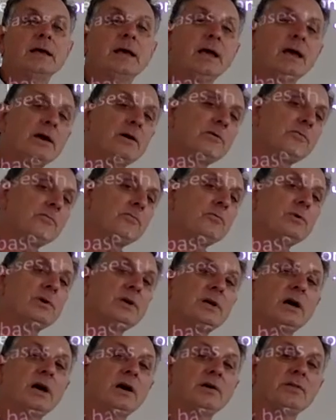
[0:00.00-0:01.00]

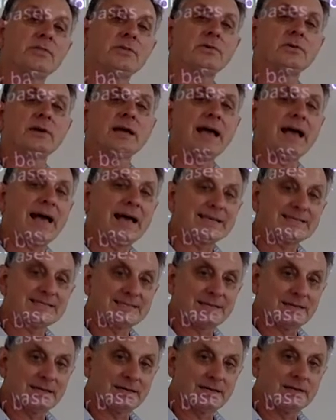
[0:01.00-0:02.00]
Every other
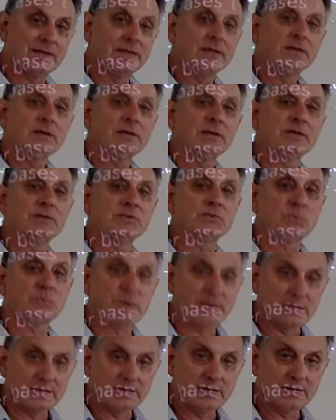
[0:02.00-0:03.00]
acid is
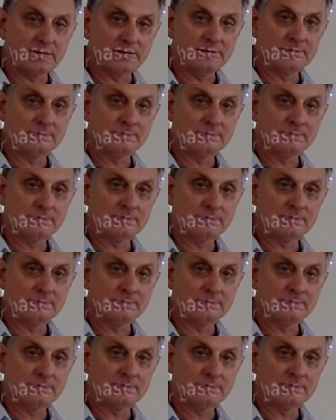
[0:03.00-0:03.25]
weak.